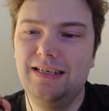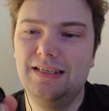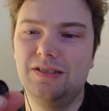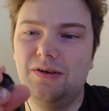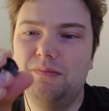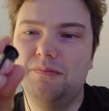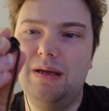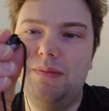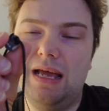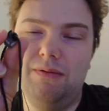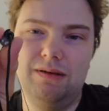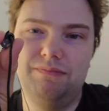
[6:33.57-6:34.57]
So
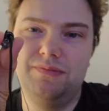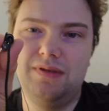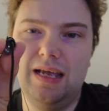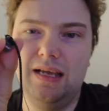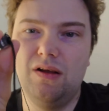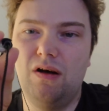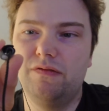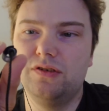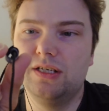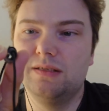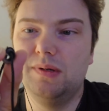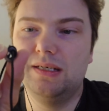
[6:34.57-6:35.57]
maybe I will take it off just.